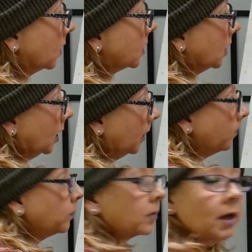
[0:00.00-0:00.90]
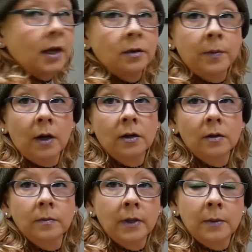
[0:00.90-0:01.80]
of the city, and you'll
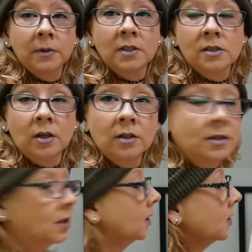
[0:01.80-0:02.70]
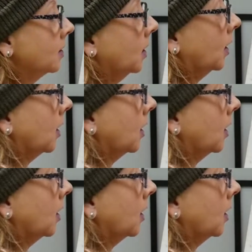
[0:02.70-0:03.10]
be able to start seeing the city